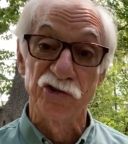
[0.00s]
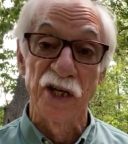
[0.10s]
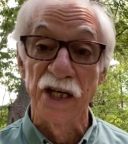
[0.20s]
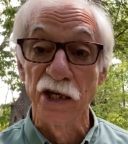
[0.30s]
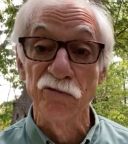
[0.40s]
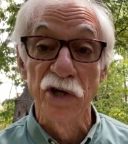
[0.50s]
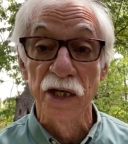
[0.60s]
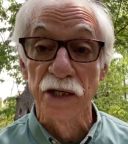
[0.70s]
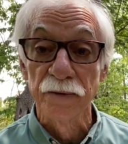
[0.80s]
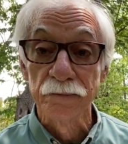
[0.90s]
did he
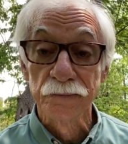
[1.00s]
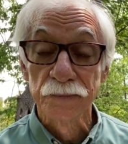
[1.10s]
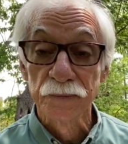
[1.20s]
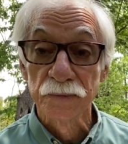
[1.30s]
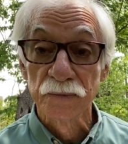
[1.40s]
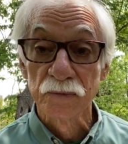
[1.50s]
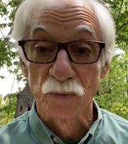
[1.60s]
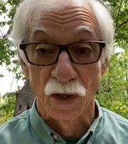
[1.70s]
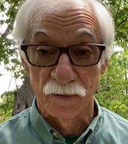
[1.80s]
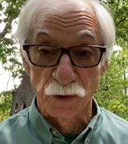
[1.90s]
read?
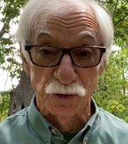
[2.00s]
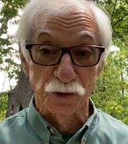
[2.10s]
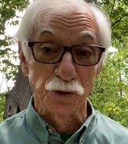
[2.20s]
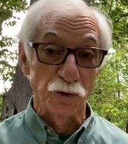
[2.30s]
Well, those are 2